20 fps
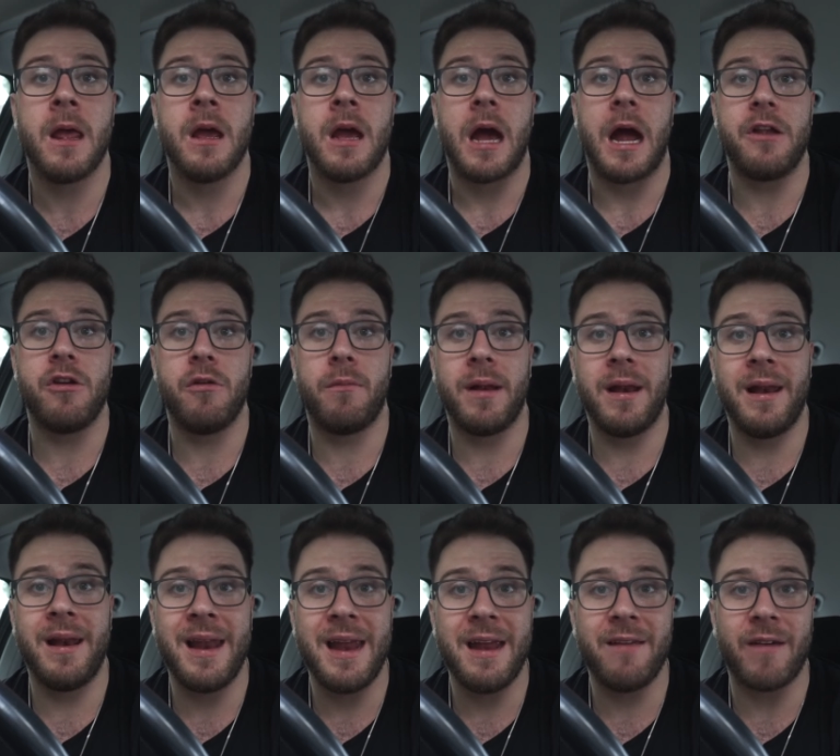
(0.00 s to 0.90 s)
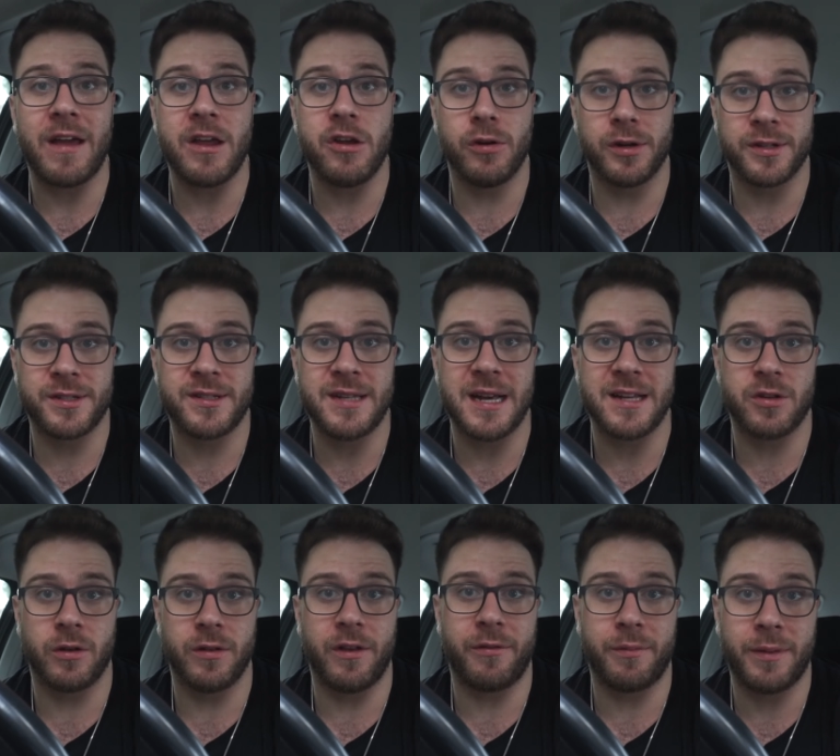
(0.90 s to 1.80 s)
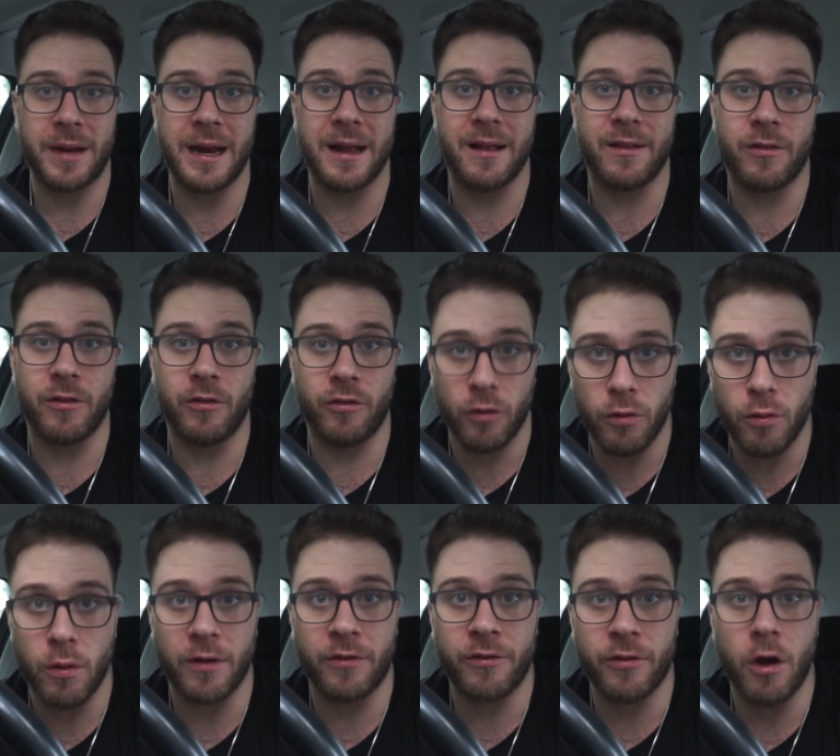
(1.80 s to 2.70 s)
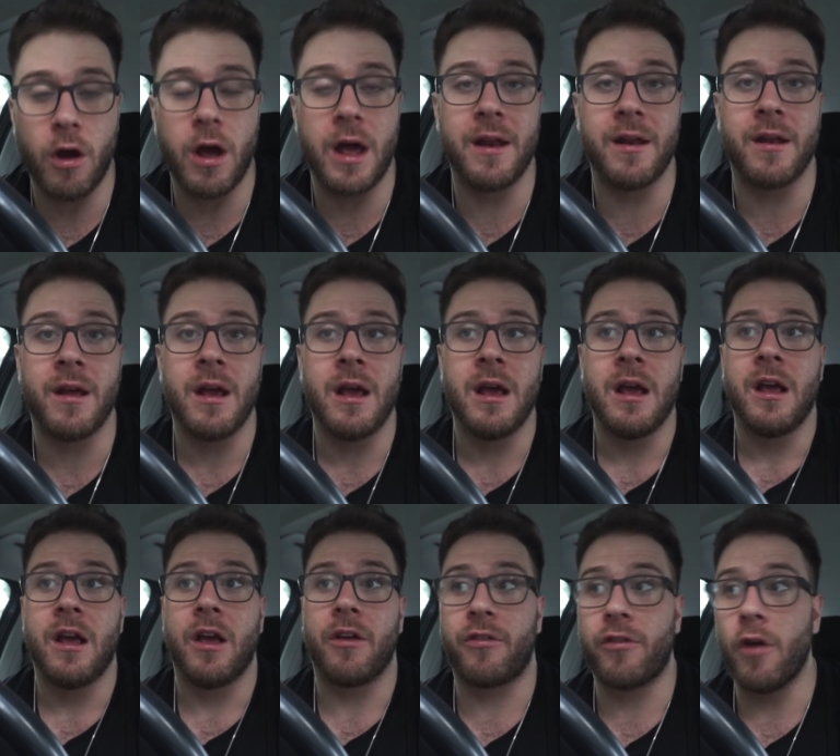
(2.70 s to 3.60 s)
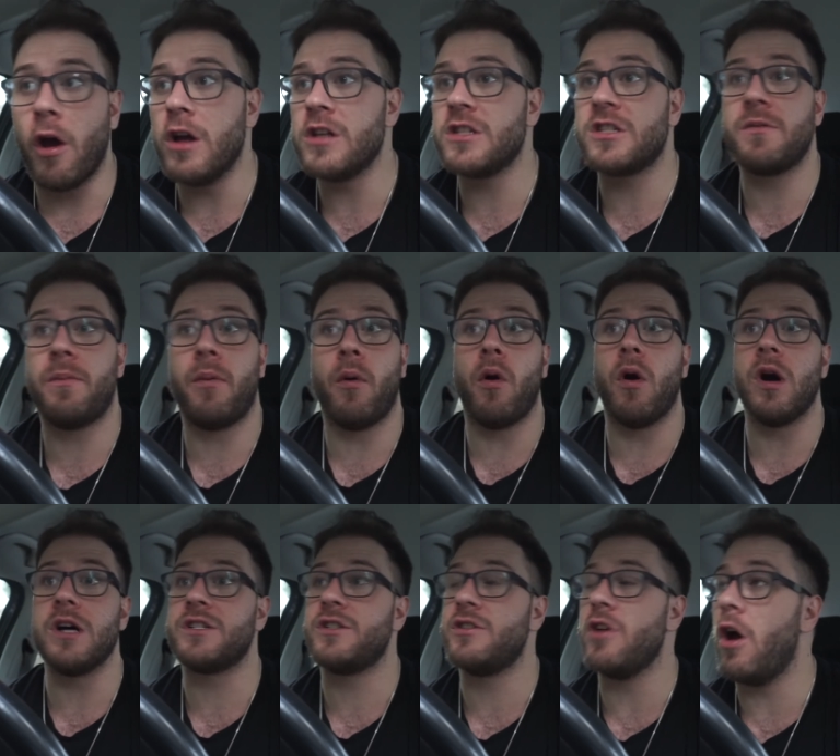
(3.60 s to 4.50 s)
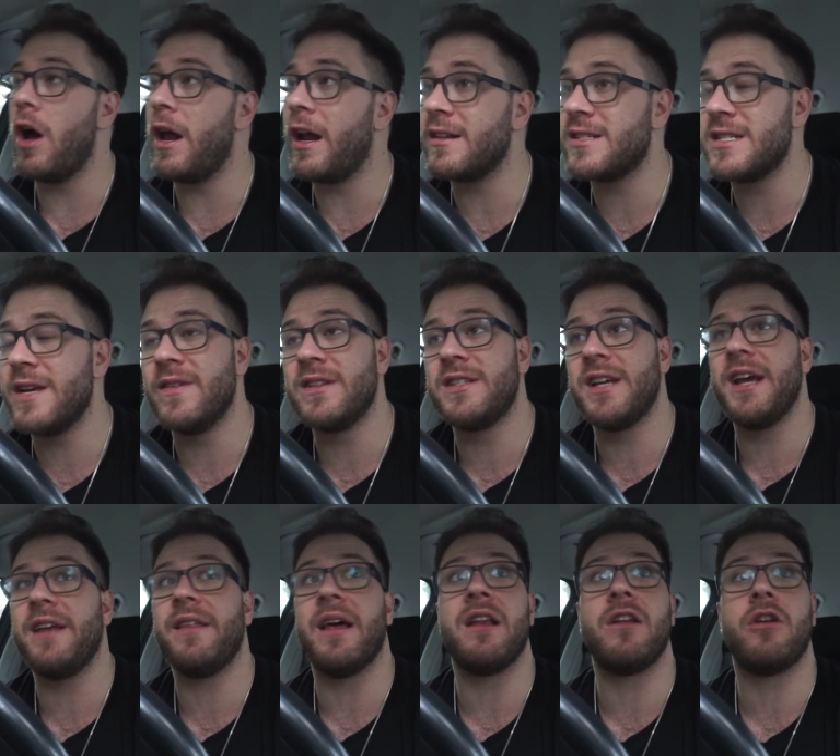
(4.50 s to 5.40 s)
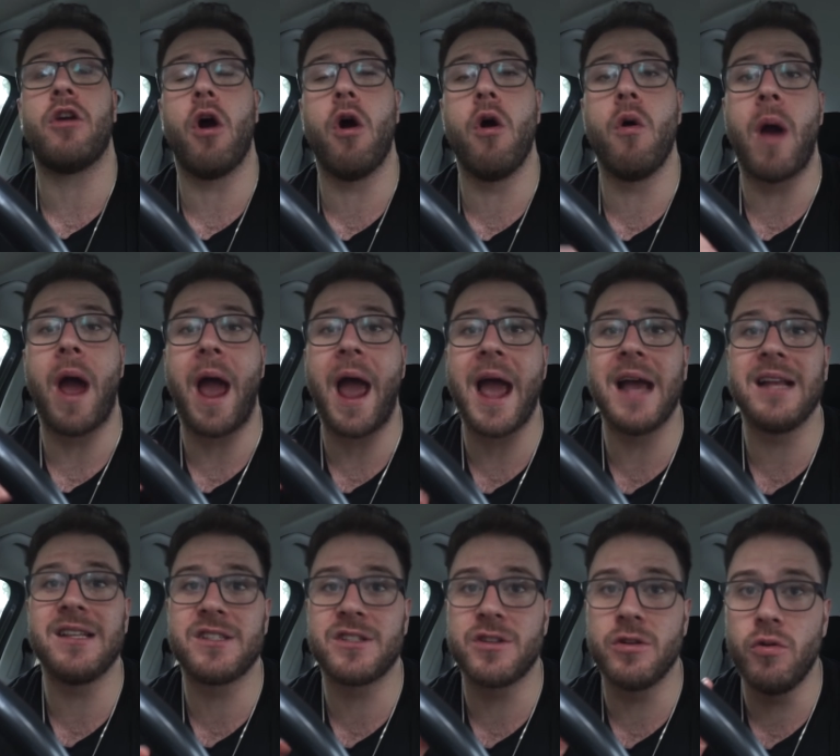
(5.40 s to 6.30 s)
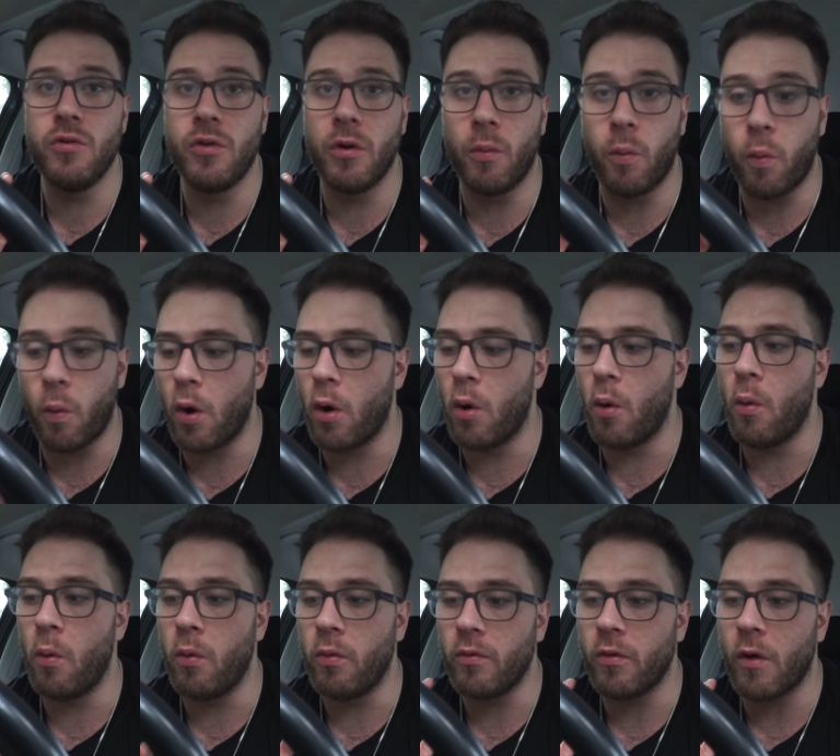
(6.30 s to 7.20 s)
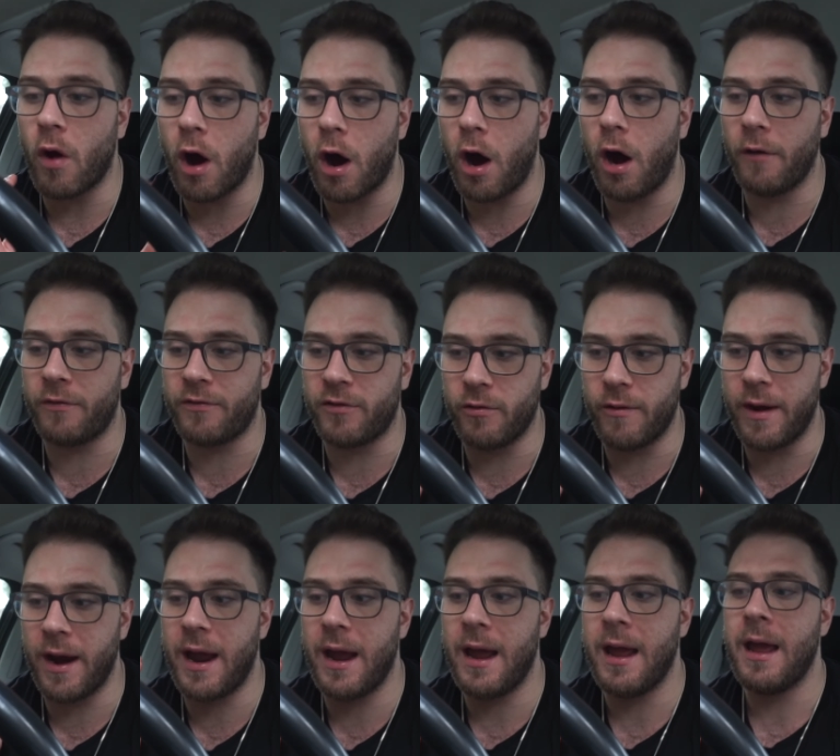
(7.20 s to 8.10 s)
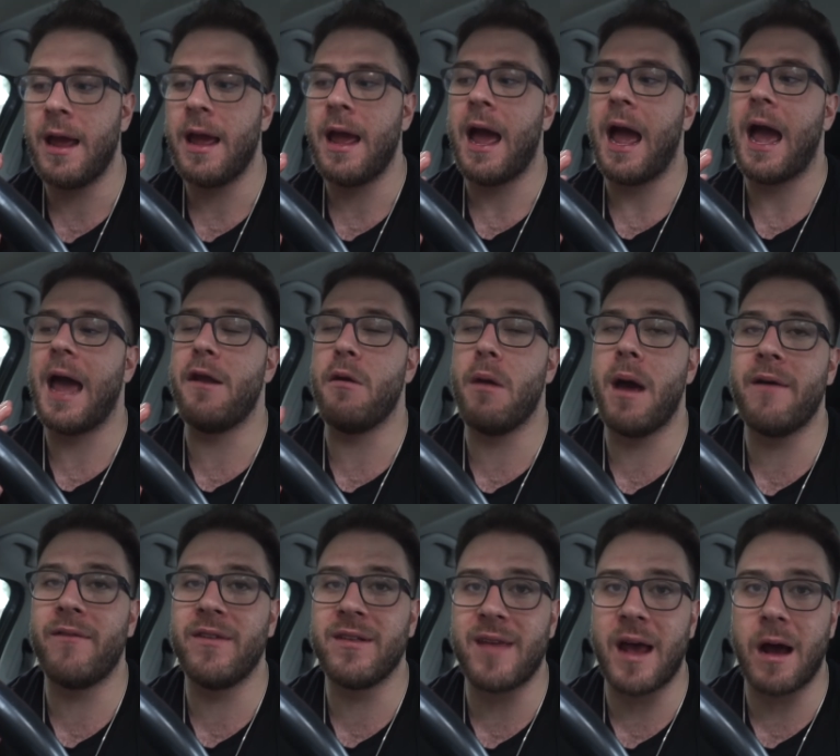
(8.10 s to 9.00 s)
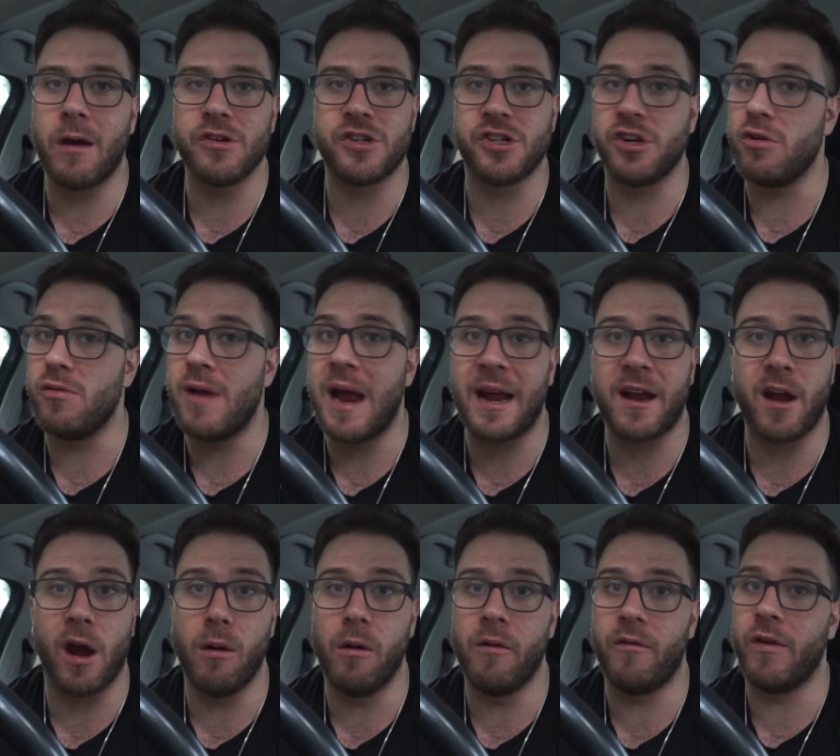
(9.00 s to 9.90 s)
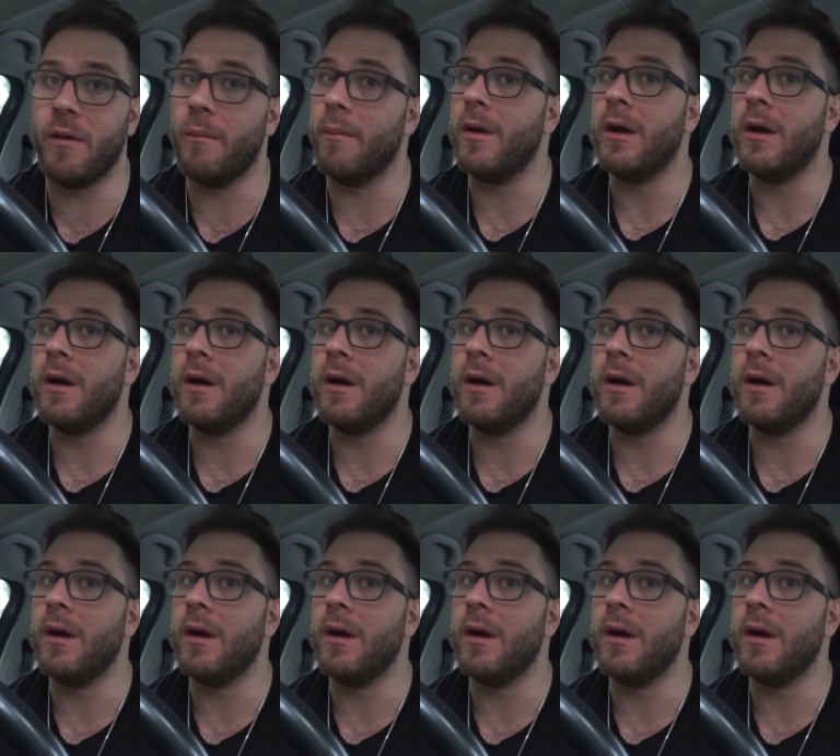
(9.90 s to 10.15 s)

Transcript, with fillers: and you believe that you're set on this planet to do a certain sport, a certain activity, then go head to the wall after it. And whoever doubts you, let go of them.